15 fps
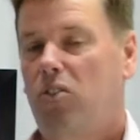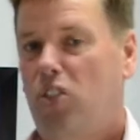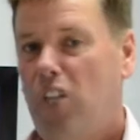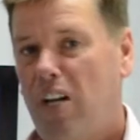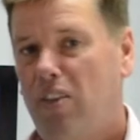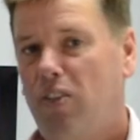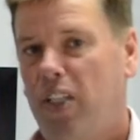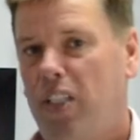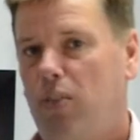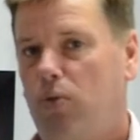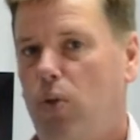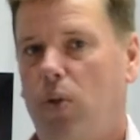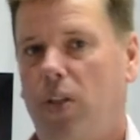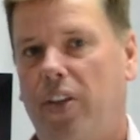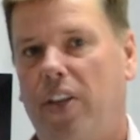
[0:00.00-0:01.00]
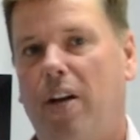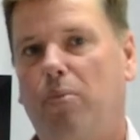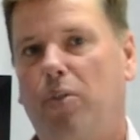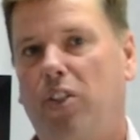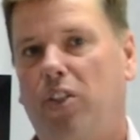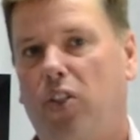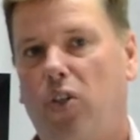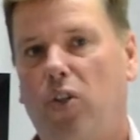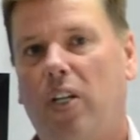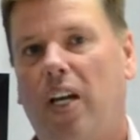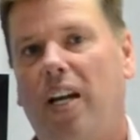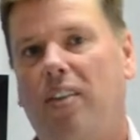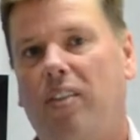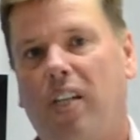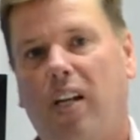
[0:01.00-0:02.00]
Generally, the rule of thumb is 2
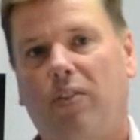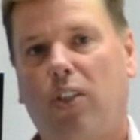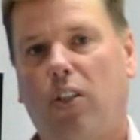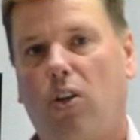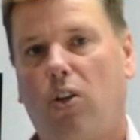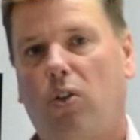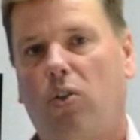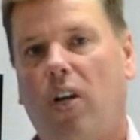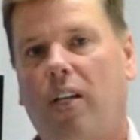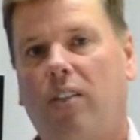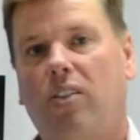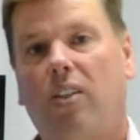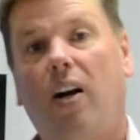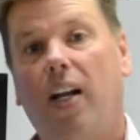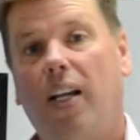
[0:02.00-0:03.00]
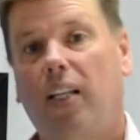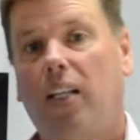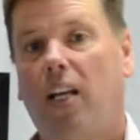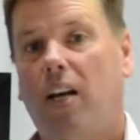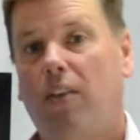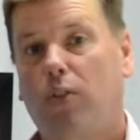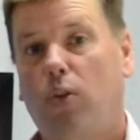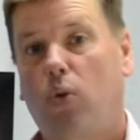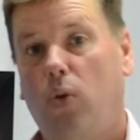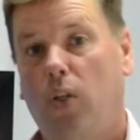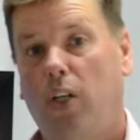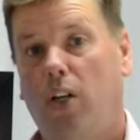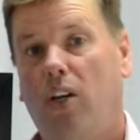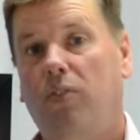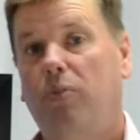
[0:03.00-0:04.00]
days after contract signing you have
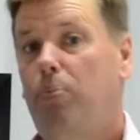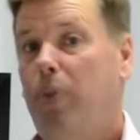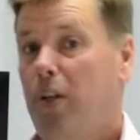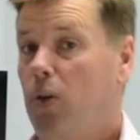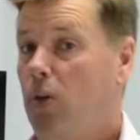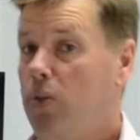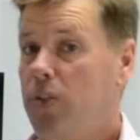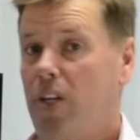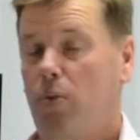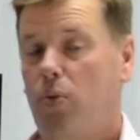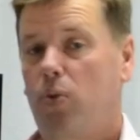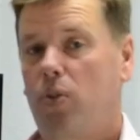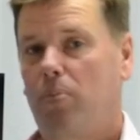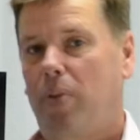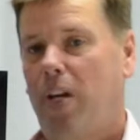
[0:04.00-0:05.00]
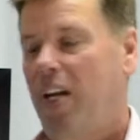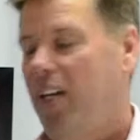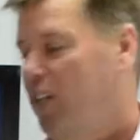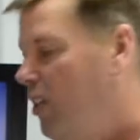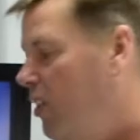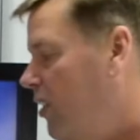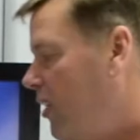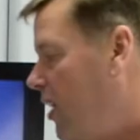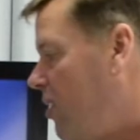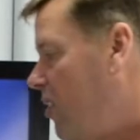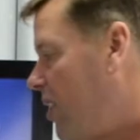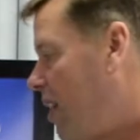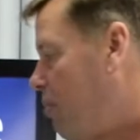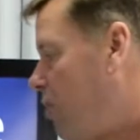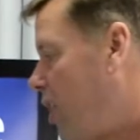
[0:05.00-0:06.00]
cooling off, but it also will depend on the
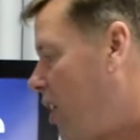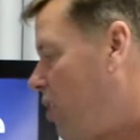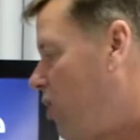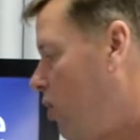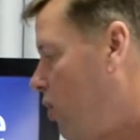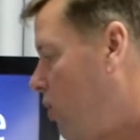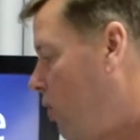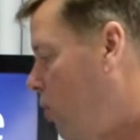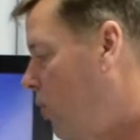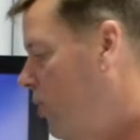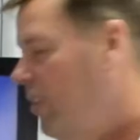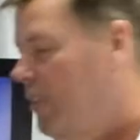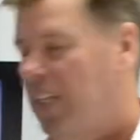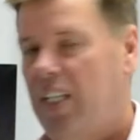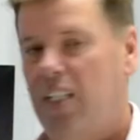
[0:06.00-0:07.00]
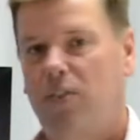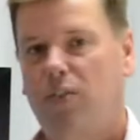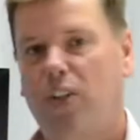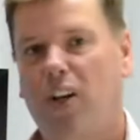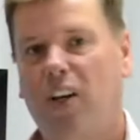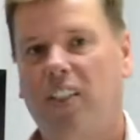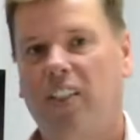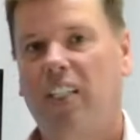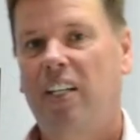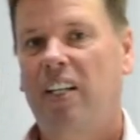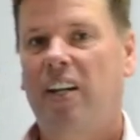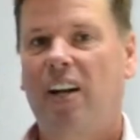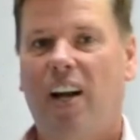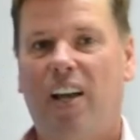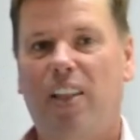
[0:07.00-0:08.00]
subject to clauses that you've got.
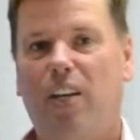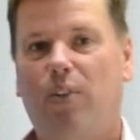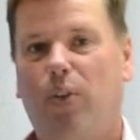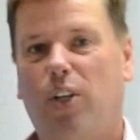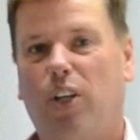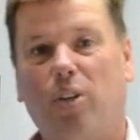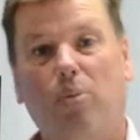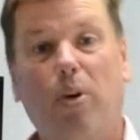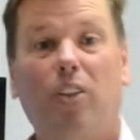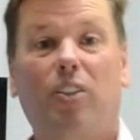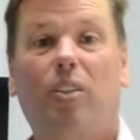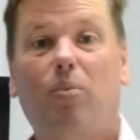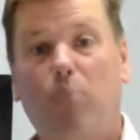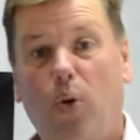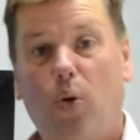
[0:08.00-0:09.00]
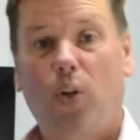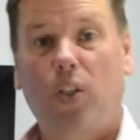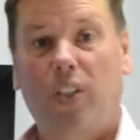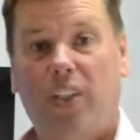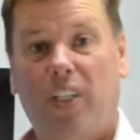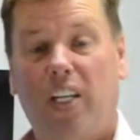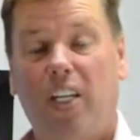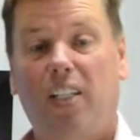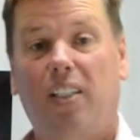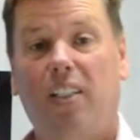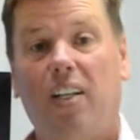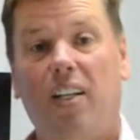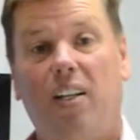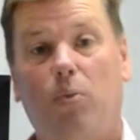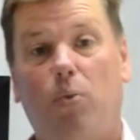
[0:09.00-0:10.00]
And then we've got the most important thing,
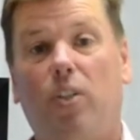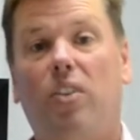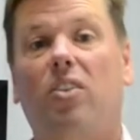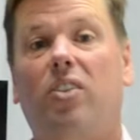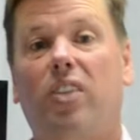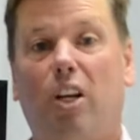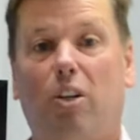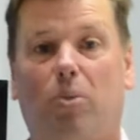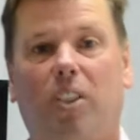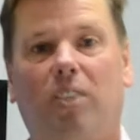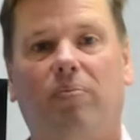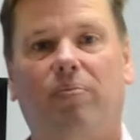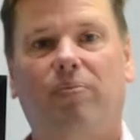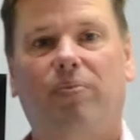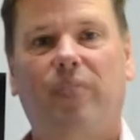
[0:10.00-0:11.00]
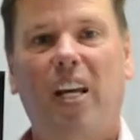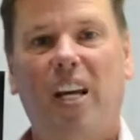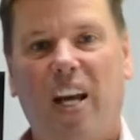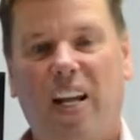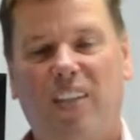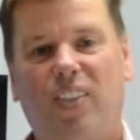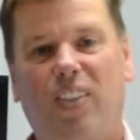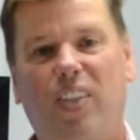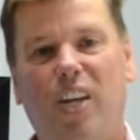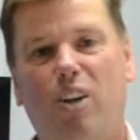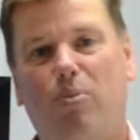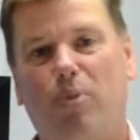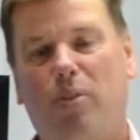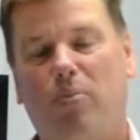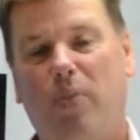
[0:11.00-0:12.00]
which is settlement. And
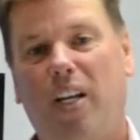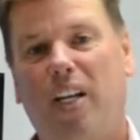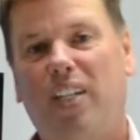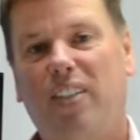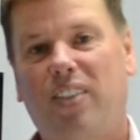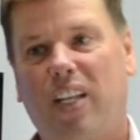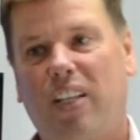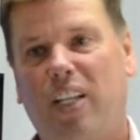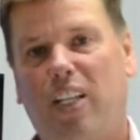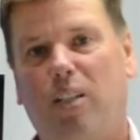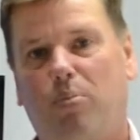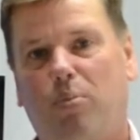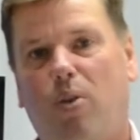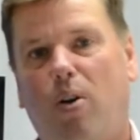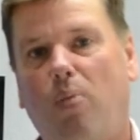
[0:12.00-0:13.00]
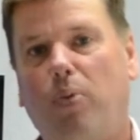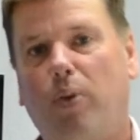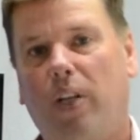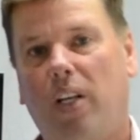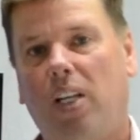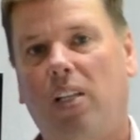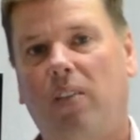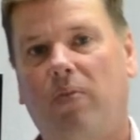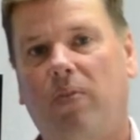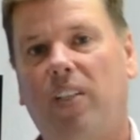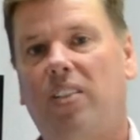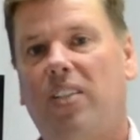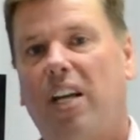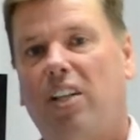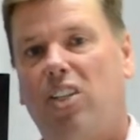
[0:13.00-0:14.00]
settlement means that then the property
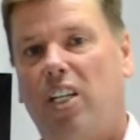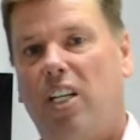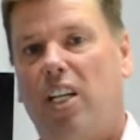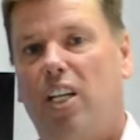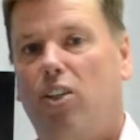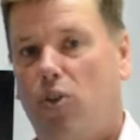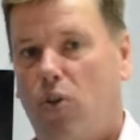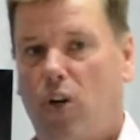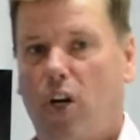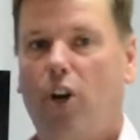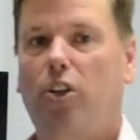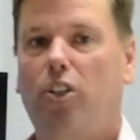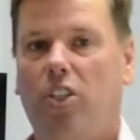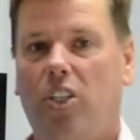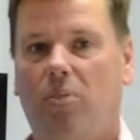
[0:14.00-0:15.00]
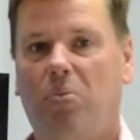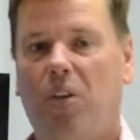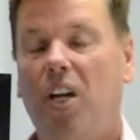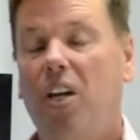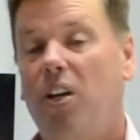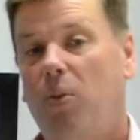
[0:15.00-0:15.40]
is actually in your ownership.